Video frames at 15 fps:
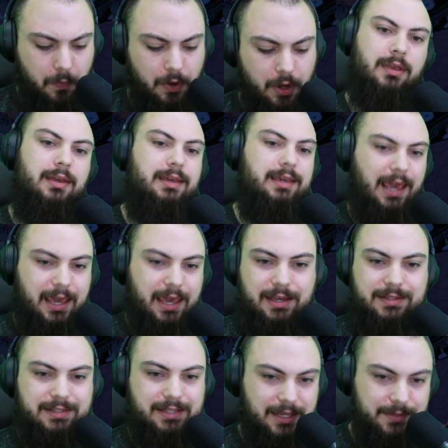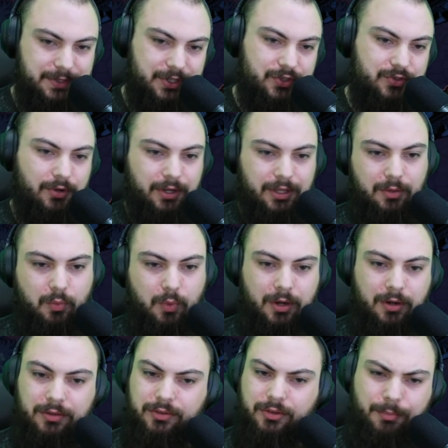Huh. Chaos keeps destroying the
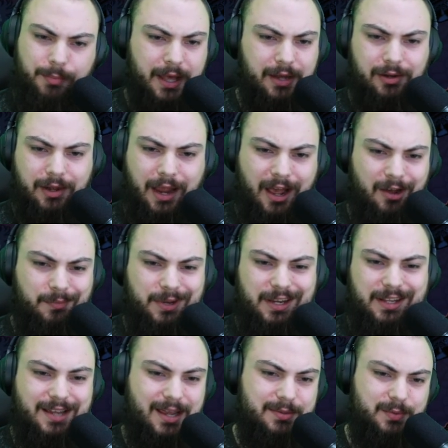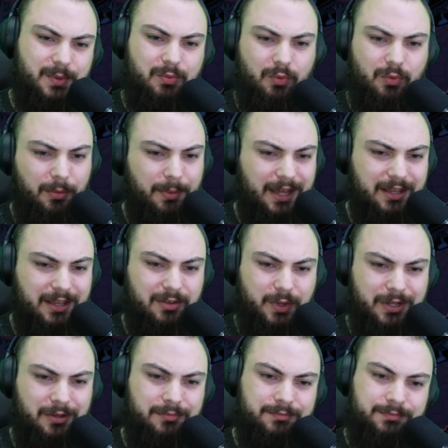world no matter how many times we roll back the
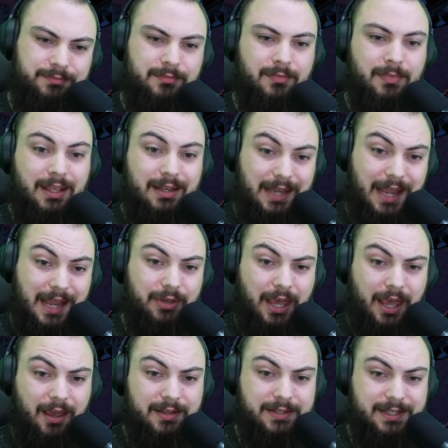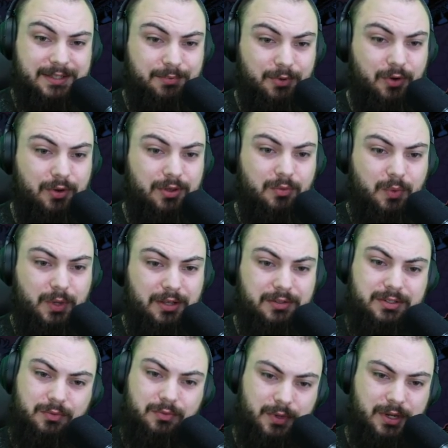wheel. Now chaos has broken the wheel
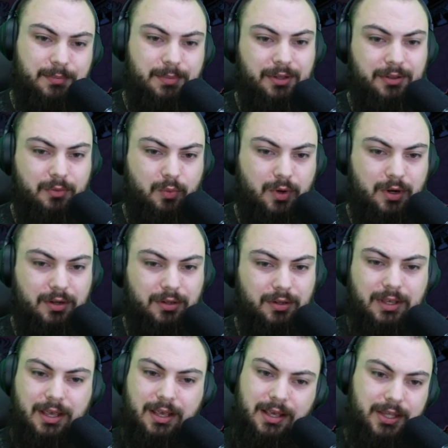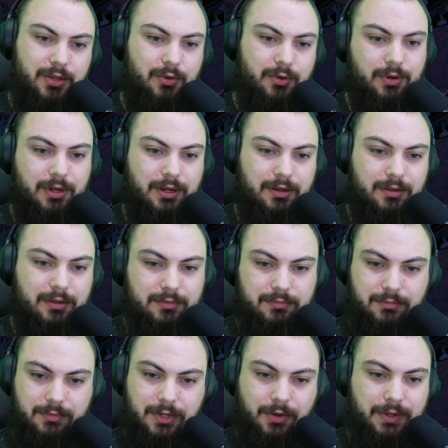to rebuild the world. You're
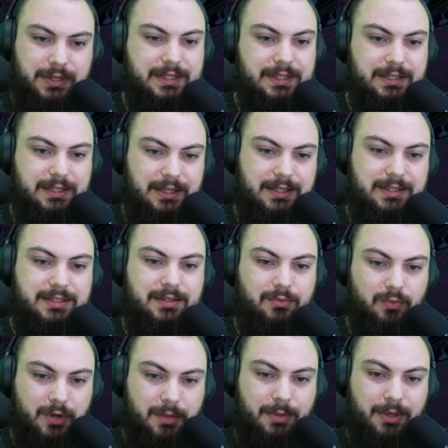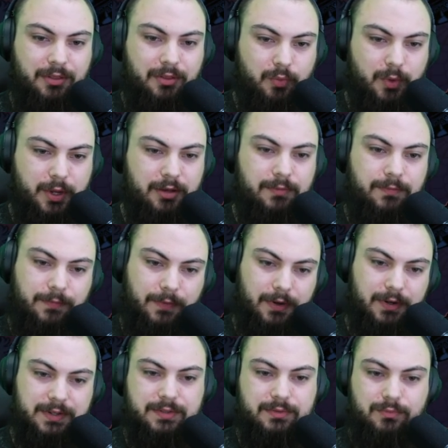going to need to rebuild the wheel
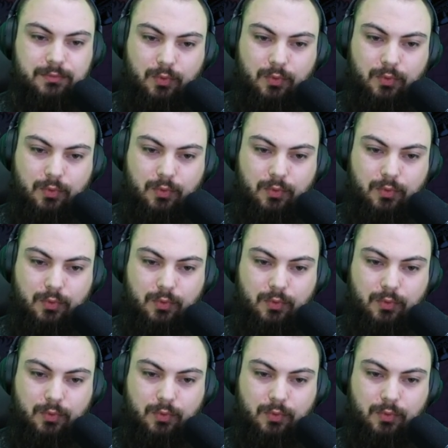first.